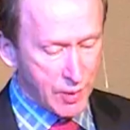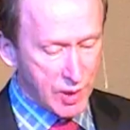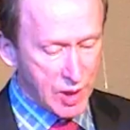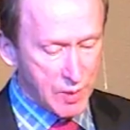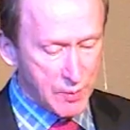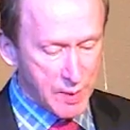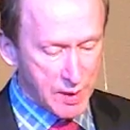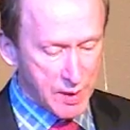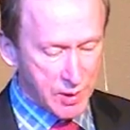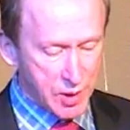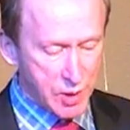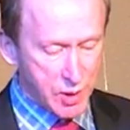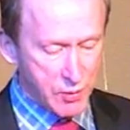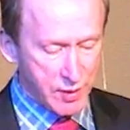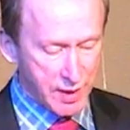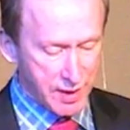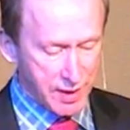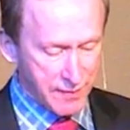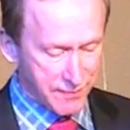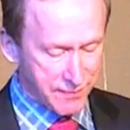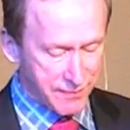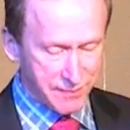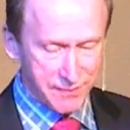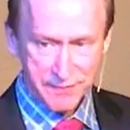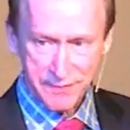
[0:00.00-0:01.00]
ministry
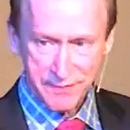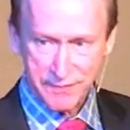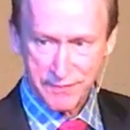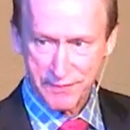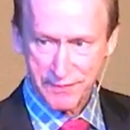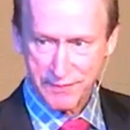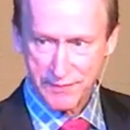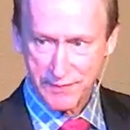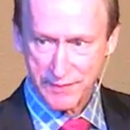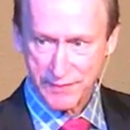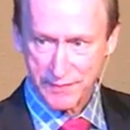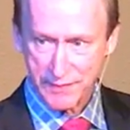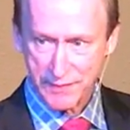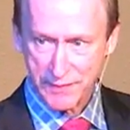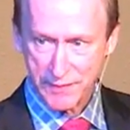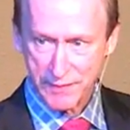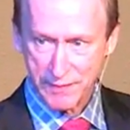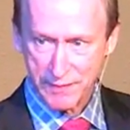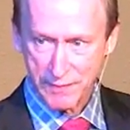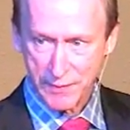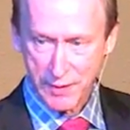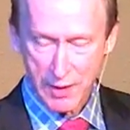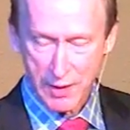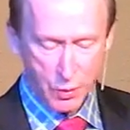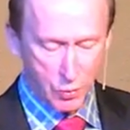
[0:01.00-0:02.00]

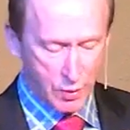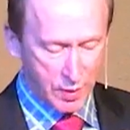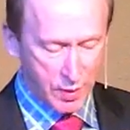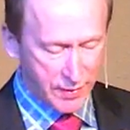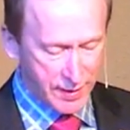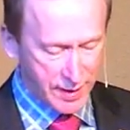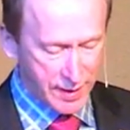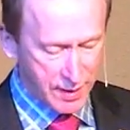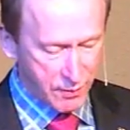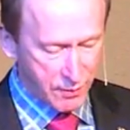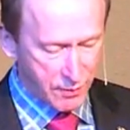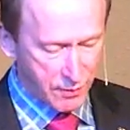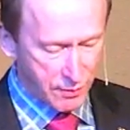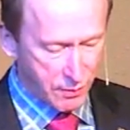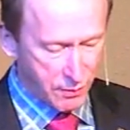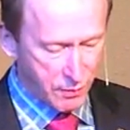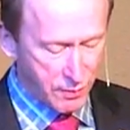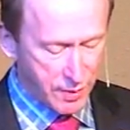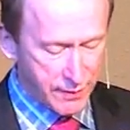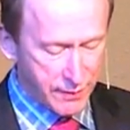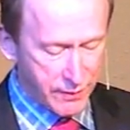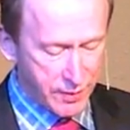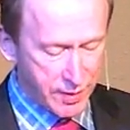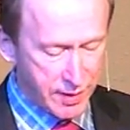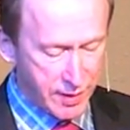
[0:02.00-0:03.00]
with then
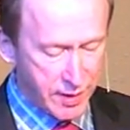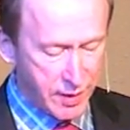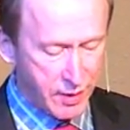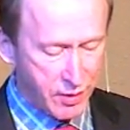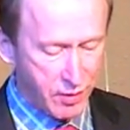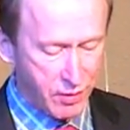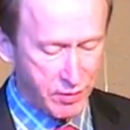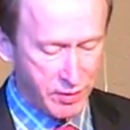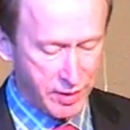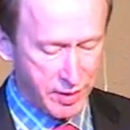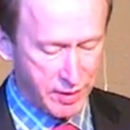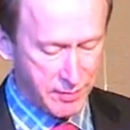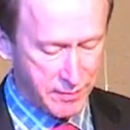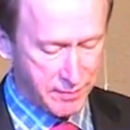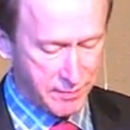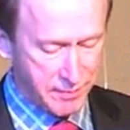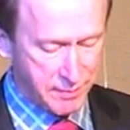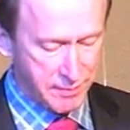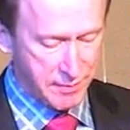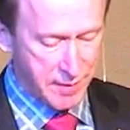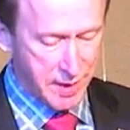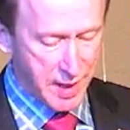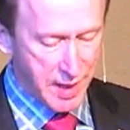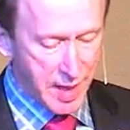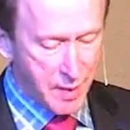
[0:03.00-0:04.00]
Reverend Carolyn,
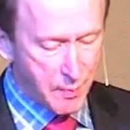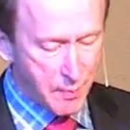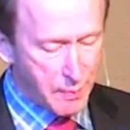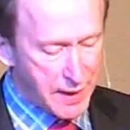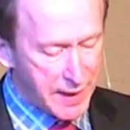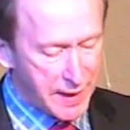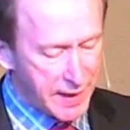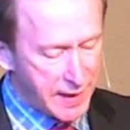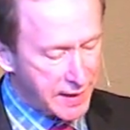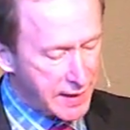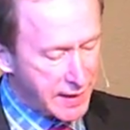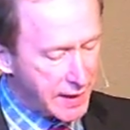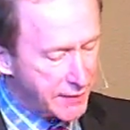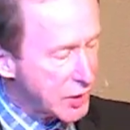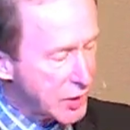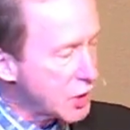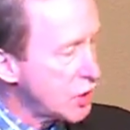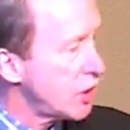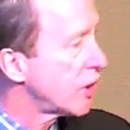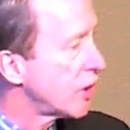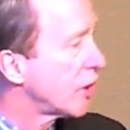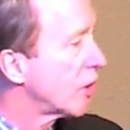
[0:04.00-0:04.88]
meeting at the Chico